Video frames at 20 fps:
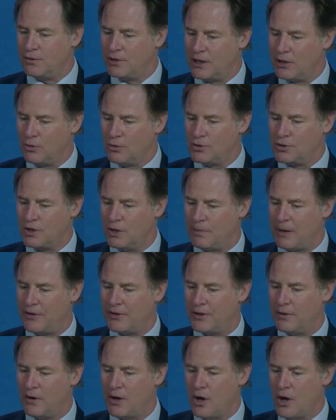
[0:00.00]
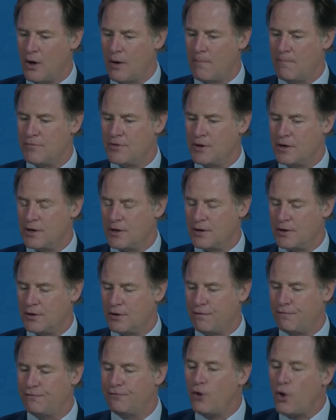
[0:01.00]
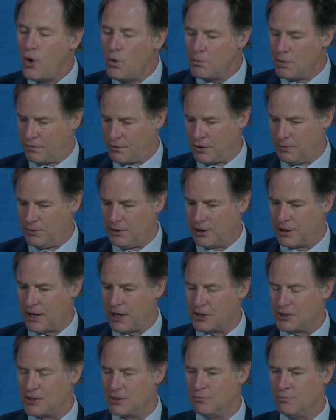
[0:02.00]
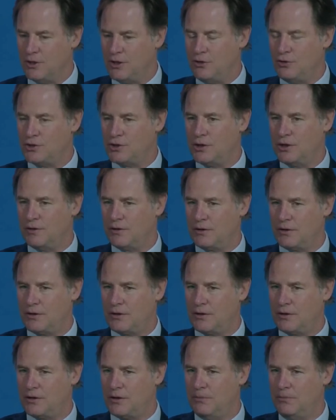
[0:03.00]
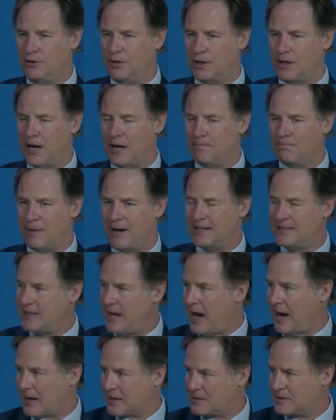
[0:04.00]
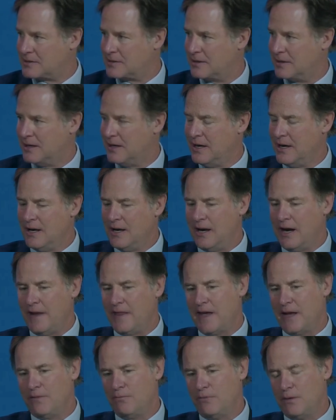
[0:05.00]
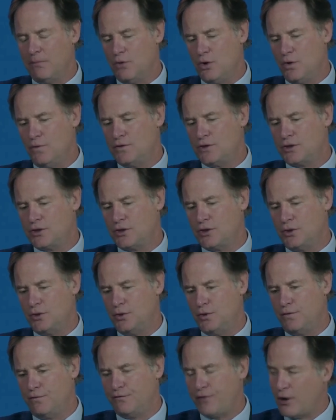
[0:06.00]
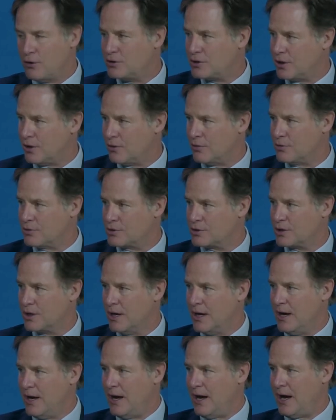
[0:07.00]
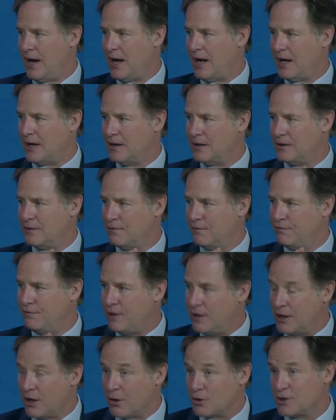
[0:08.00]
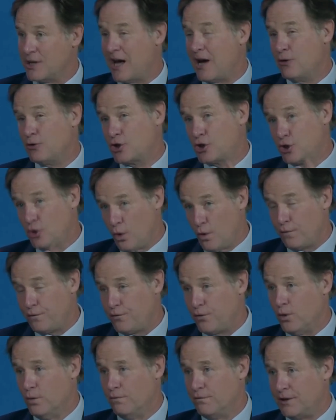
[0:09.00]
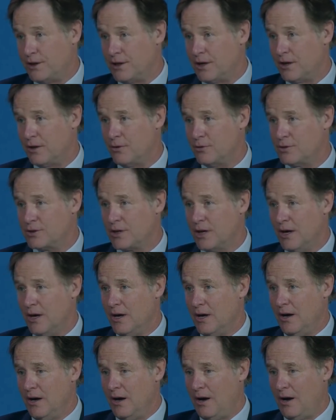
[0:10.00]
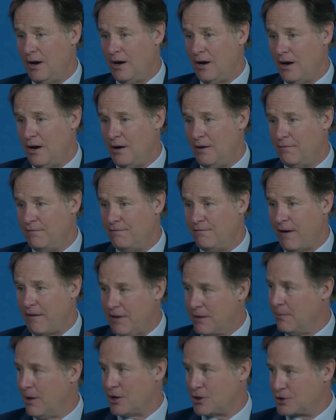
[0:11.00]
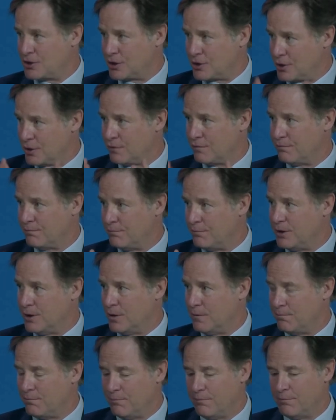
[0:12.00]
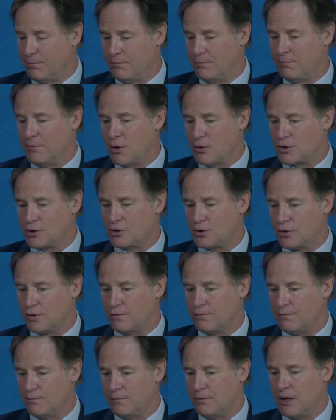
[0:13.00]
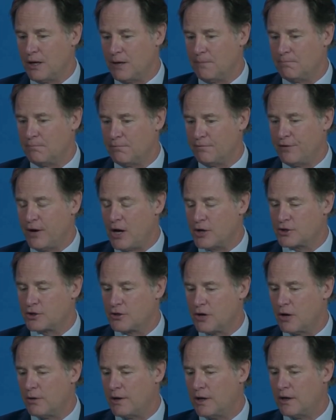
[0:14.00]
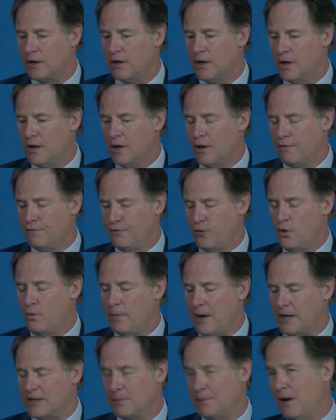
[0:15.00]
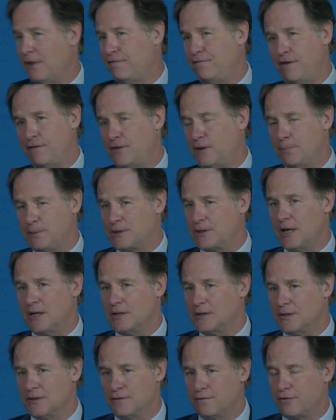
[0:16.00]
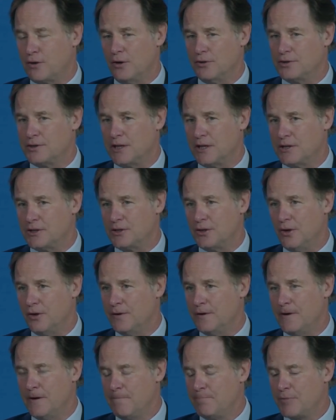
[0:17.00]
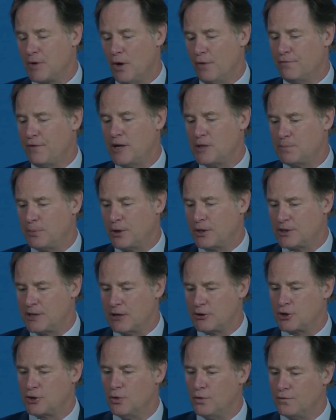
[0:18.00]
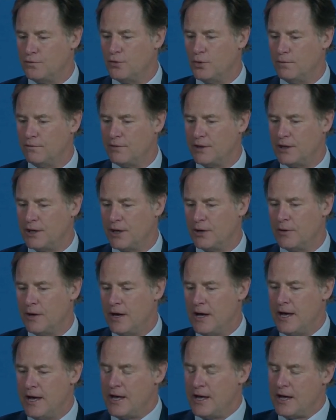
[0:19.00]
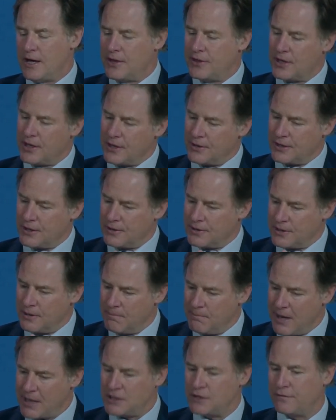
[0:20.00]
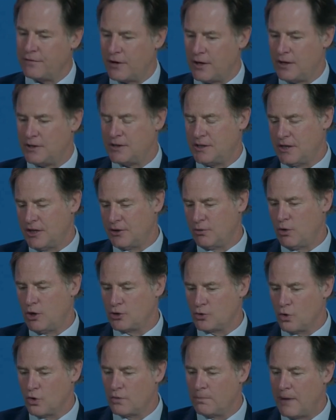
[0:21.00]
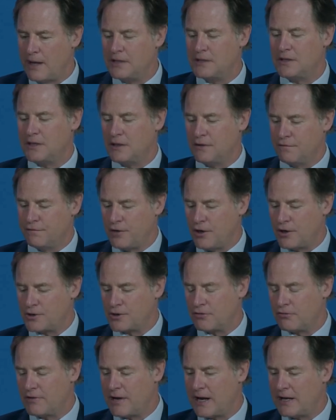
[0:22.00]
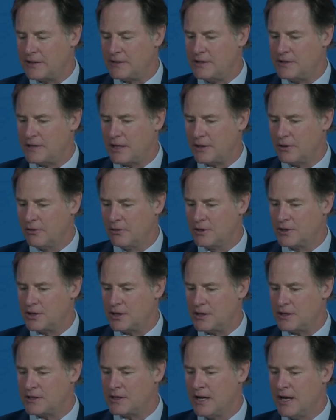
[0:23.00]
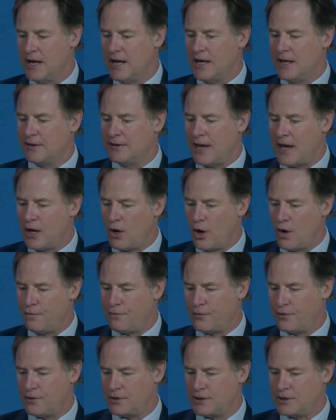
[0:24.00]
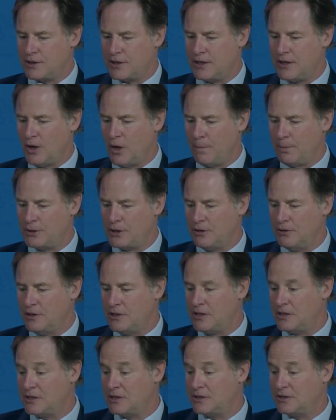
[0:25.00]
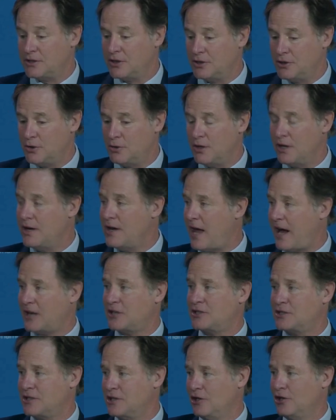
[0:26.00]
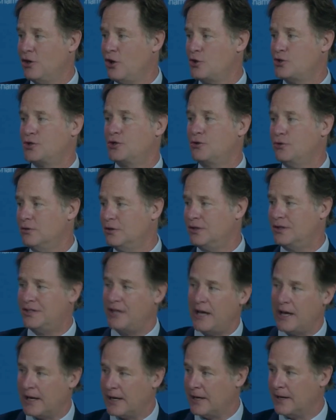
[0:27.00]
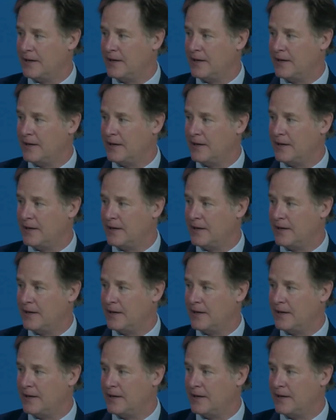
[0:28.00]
think also about the, the, the form of communication, we used to communicate by text. And then we moved to photos and videos. Now, short form videos are very much the sort of, you know, most sort of um, fast growing format. About 50% of content on, on Facebook is now short form video. The, the, the, metaverse, in other words, augmented and virtual reality technologies, they offer us the opportunity to do the next logical thing,